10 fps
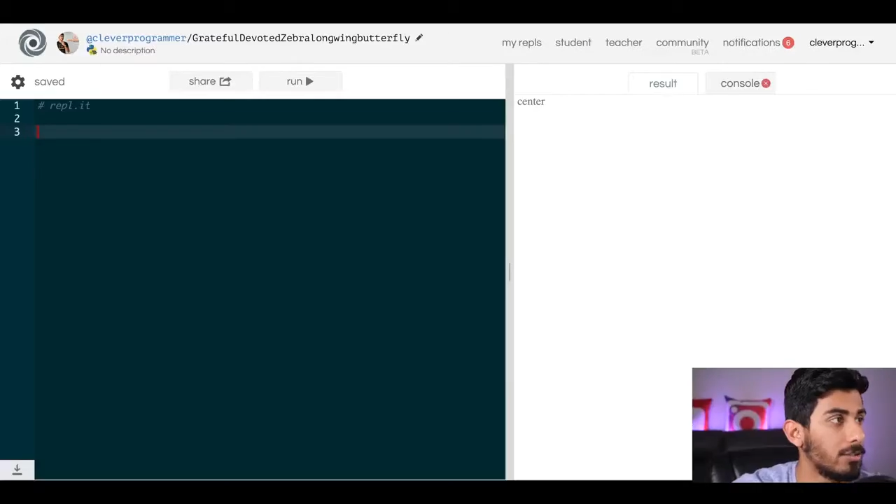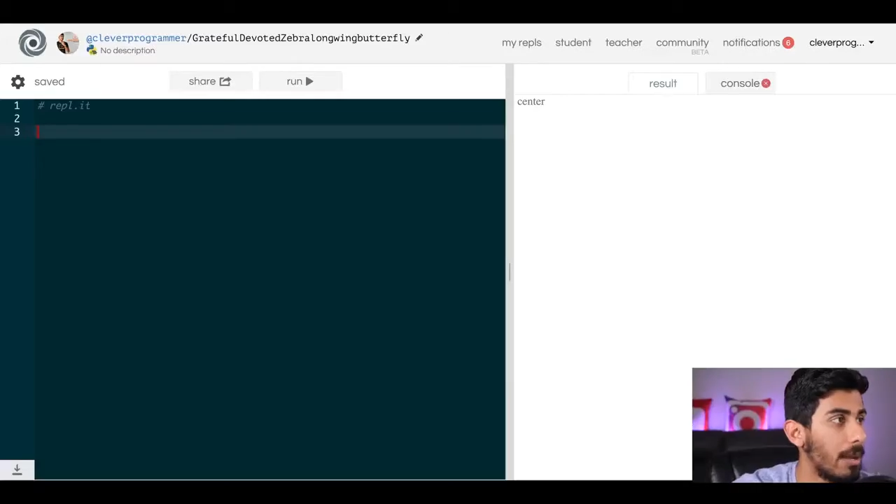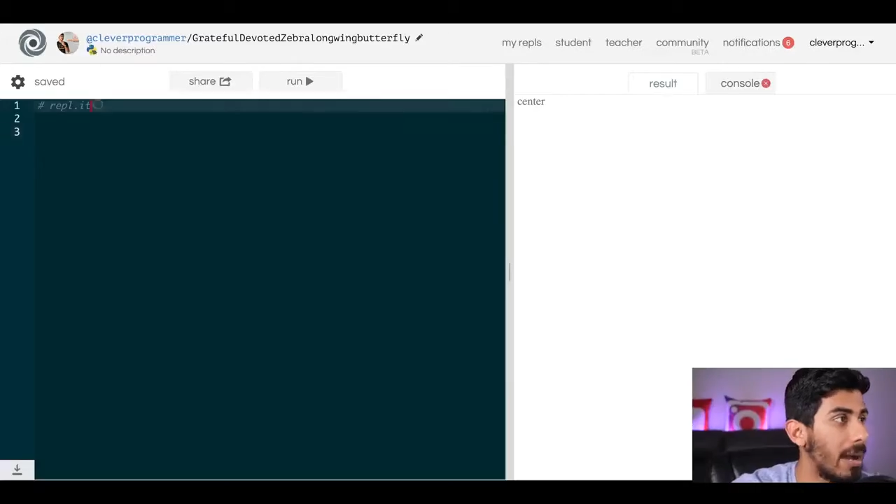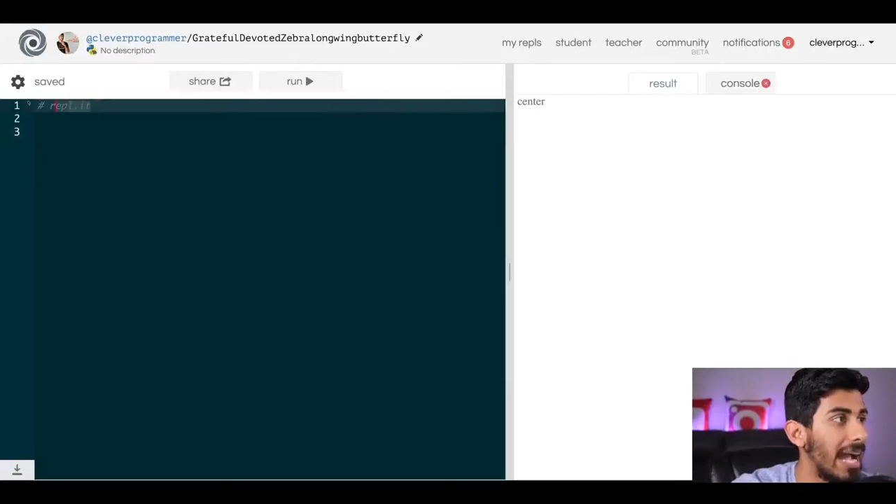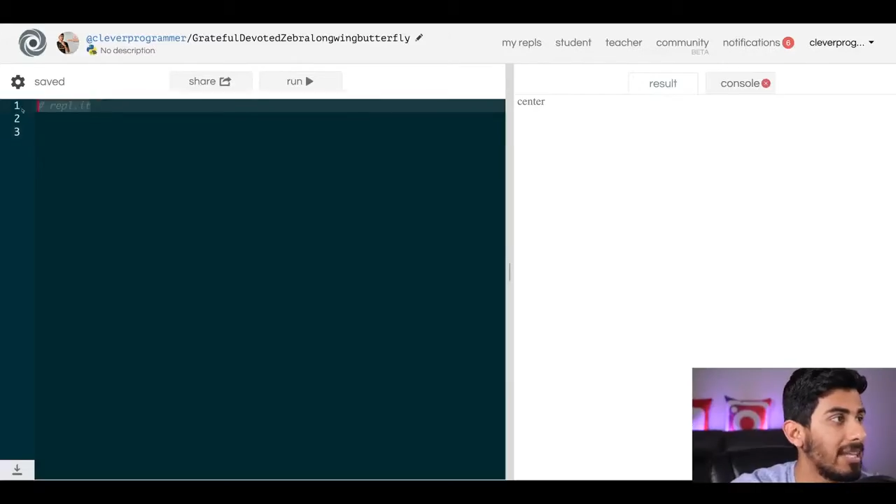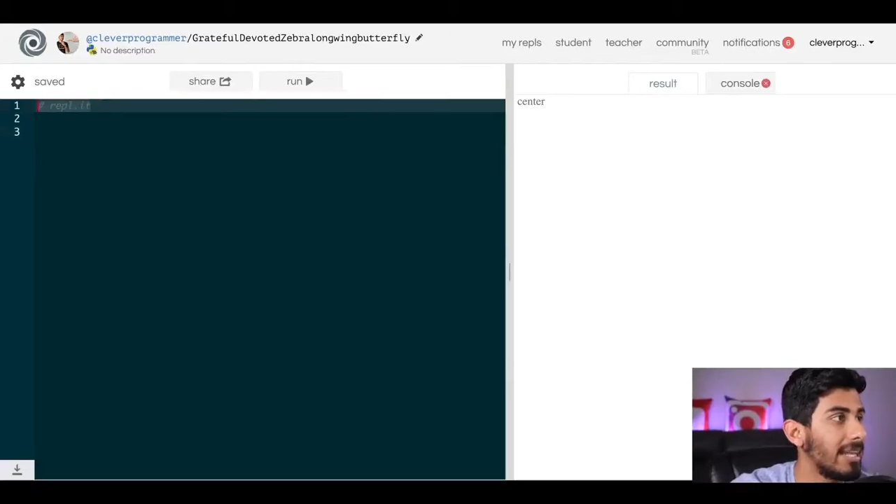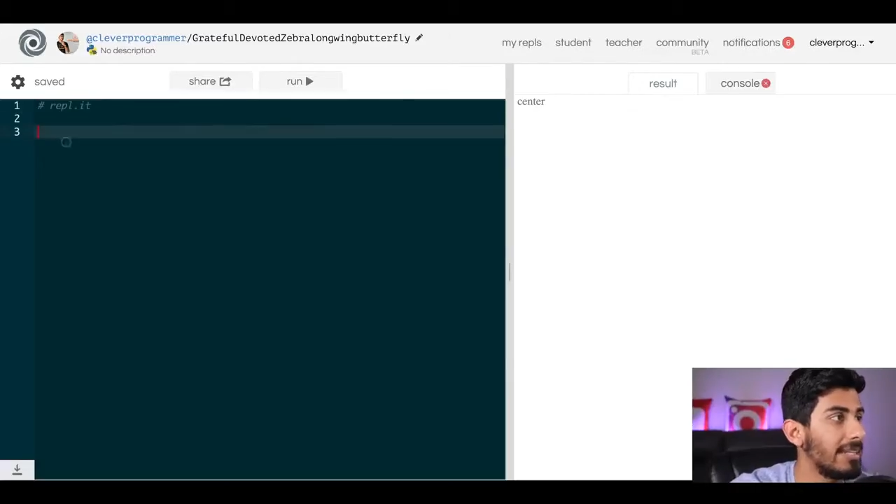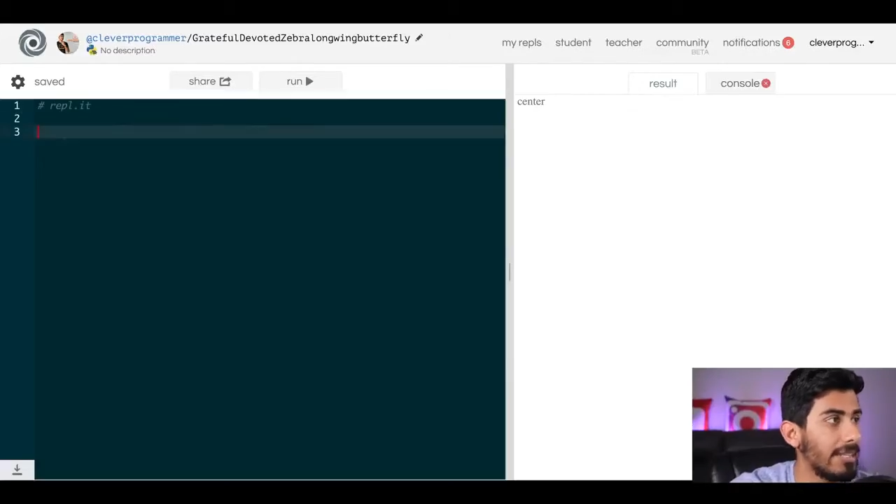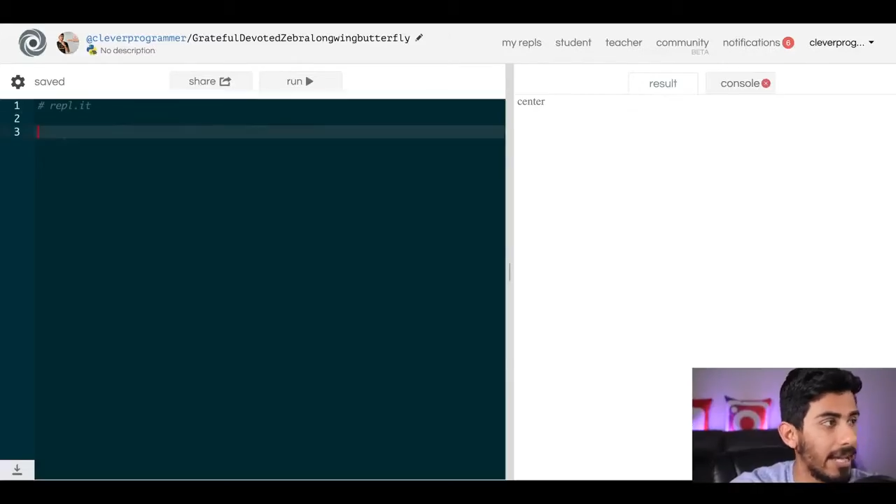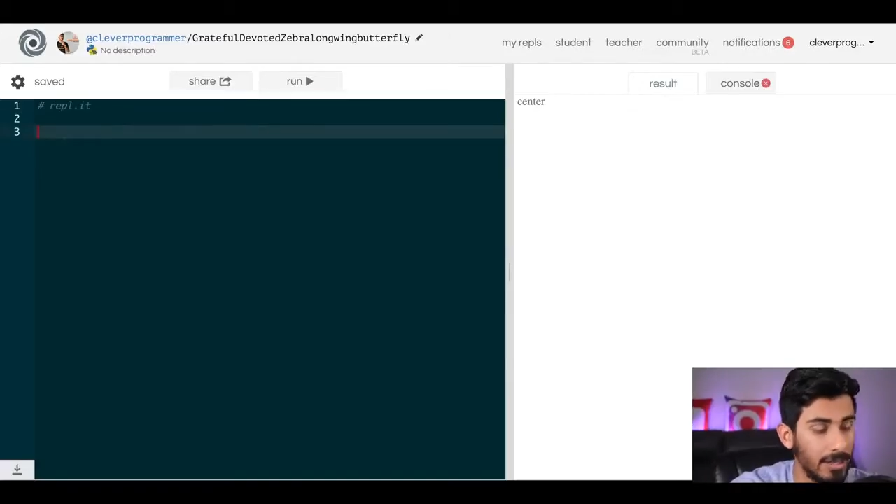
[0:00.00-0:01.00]
So I'm
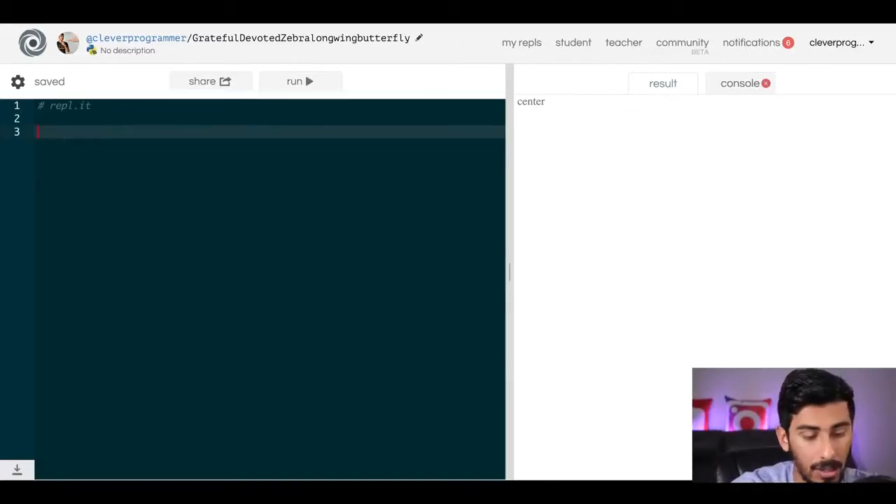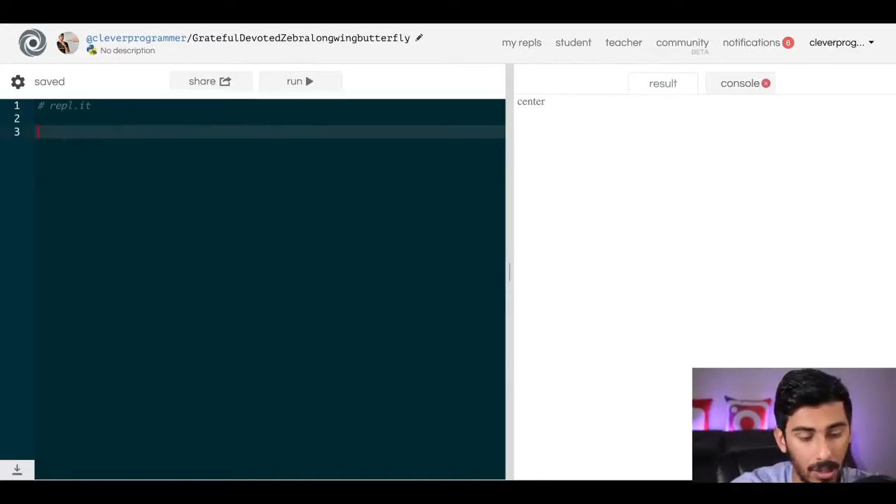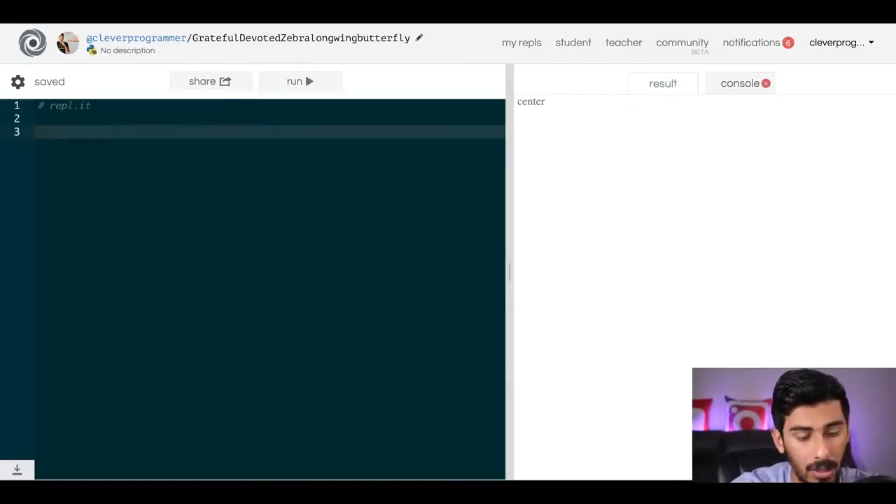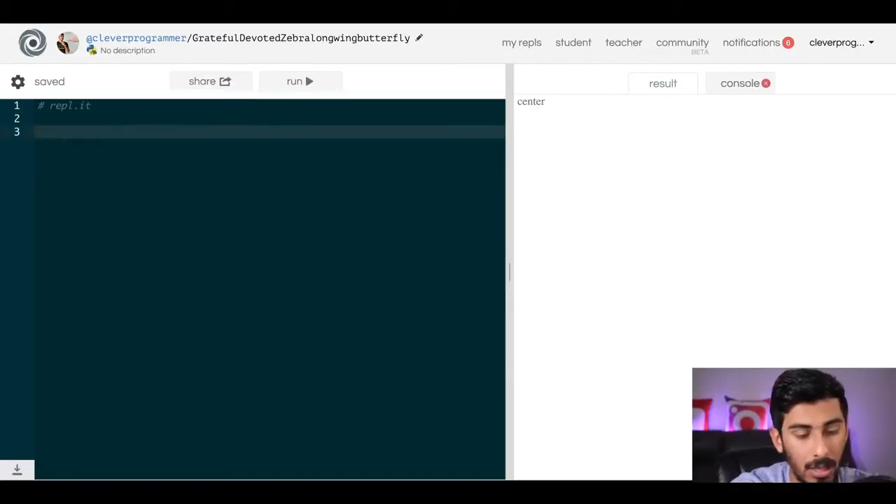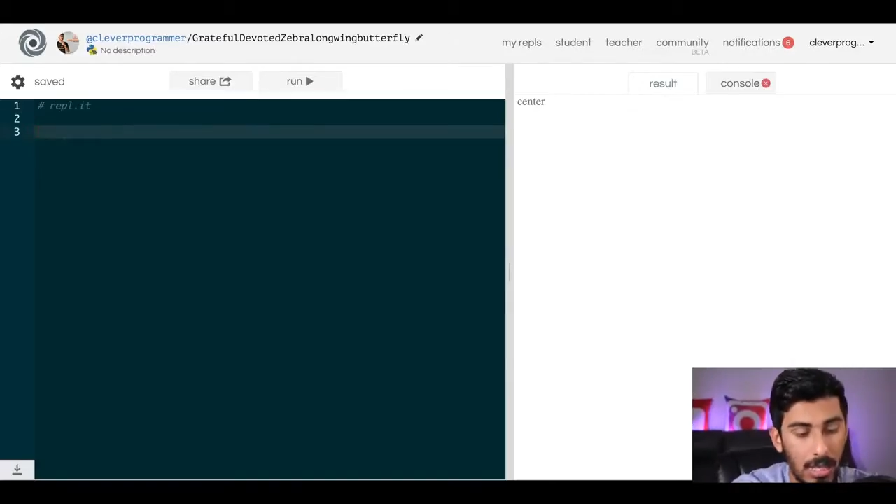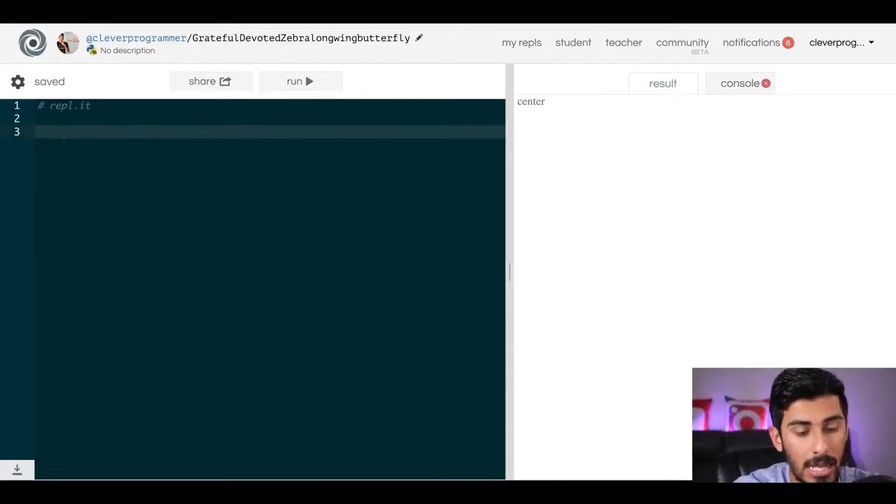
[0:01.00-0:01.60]
highlighting that here.